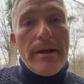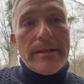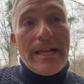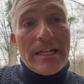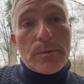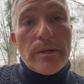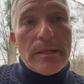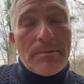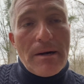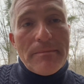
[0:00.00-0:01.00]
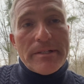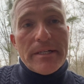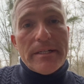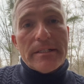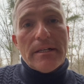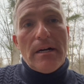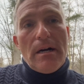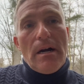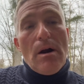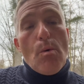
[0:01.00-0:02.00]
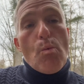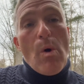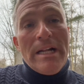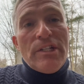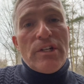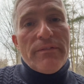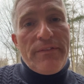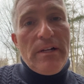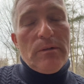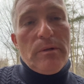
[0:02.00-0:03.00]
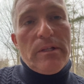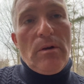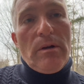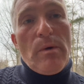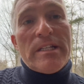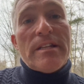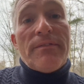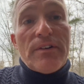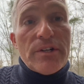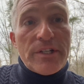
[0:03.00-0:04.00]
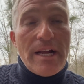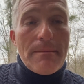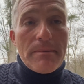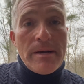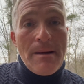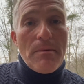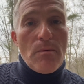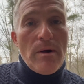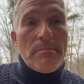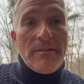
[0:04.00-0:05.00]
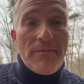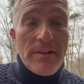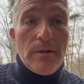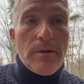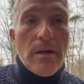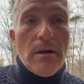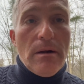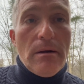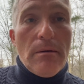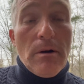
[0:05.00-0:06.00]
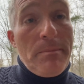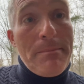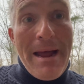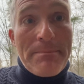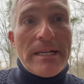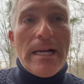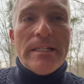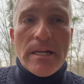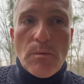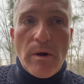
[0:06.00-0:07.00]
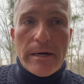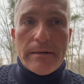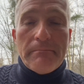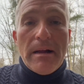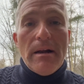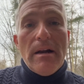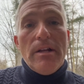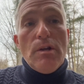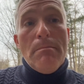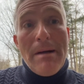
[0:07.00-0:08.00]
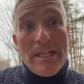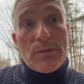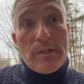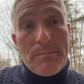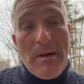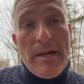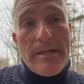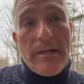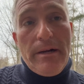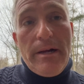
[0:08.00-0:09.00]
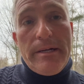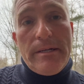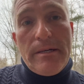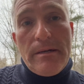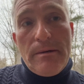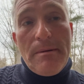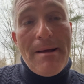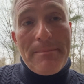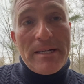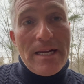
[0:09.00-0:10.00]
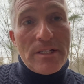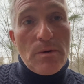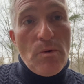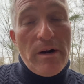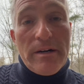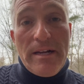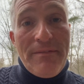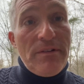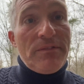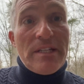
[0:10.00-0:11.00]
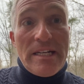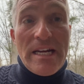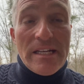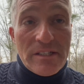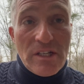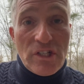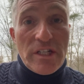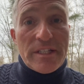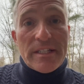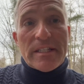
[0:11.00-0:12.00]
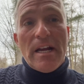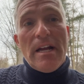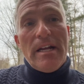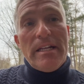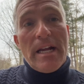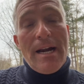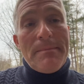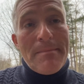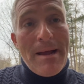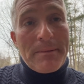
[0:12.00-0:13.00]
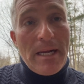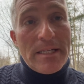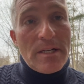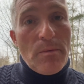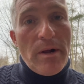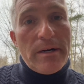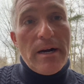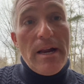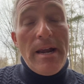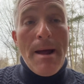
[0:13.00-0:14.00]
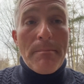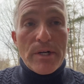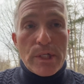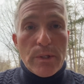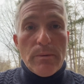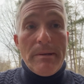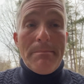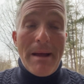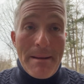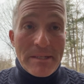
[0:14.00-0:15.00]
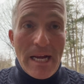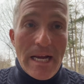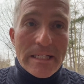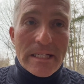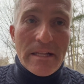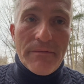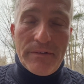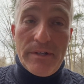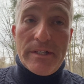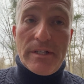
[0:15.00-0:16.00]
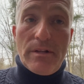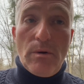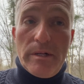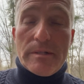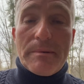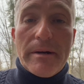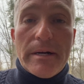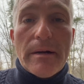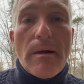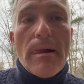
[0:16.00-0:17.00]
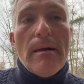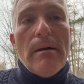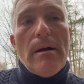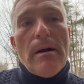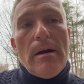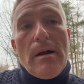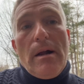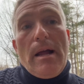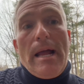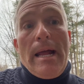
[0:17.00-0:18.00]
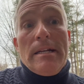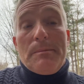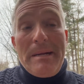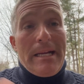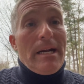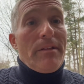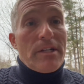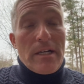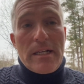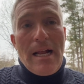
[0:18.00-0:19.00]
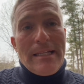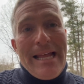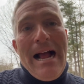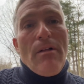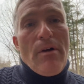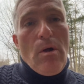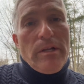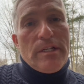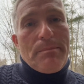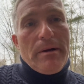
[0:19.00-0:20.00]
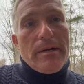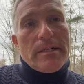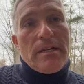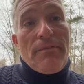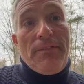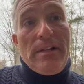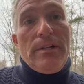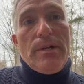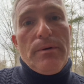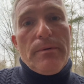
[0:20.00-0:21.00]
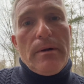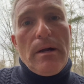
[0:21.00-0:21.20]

That's what the promise is. Once you're filled with the Holy, what's the first step? Number one, be filled or be baptized in water. You must respond to God to be baptized in water. If you've said yes to Jesus, you got to be baptized in water. Number two, be baptized in the fullness of the Holy Spirit and speak in other tongues, allow the Holy Spirit to fill you.